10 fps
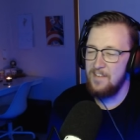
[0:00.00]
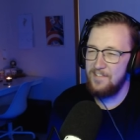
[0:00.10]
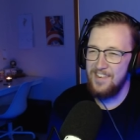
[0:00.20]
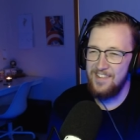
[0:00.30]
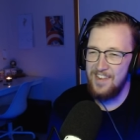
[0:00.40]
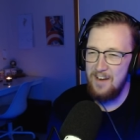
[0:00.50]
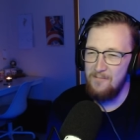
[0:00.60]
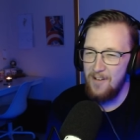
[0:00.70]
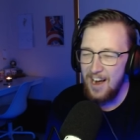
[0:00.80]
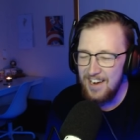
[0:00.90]
I was going to say,
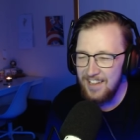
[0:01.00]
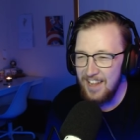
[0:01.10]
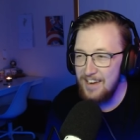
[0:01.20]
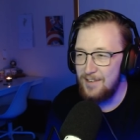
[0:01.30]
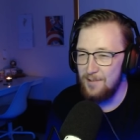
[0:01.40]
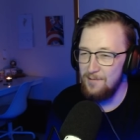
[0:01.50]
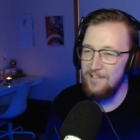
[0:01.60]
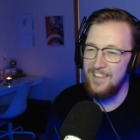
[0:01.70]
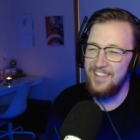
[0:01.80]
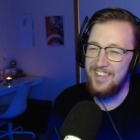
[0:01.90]
why did they do
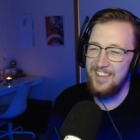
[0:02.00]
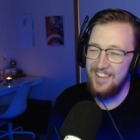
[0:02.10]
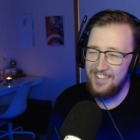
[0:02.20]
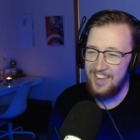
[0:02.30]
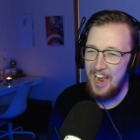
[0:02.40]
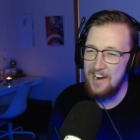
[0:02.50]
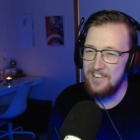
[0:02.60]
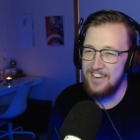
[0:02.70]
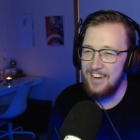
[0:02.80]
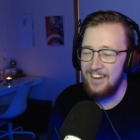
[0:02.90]
this to this
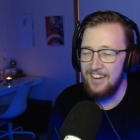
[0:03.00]
character?